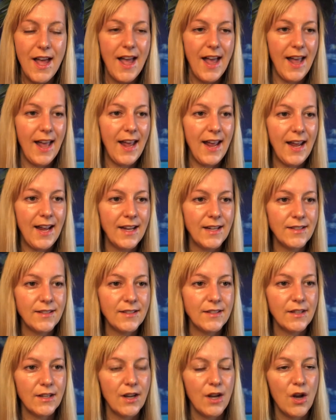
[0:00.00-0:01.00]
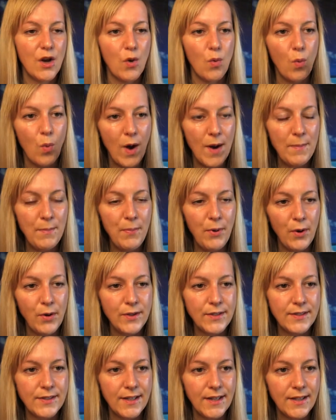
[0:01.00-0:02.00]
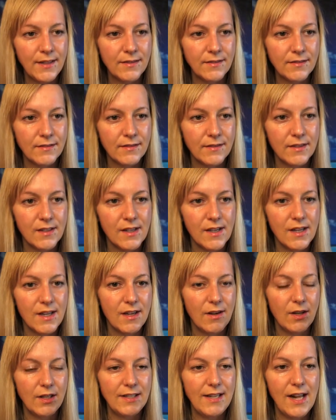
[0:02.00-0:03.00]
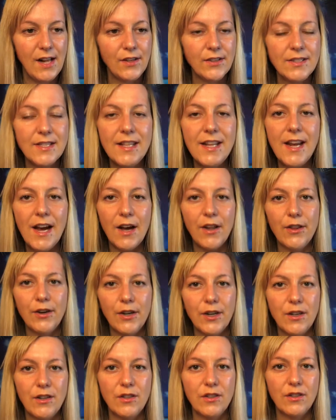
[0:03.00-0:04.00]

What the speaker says: and one person tells the other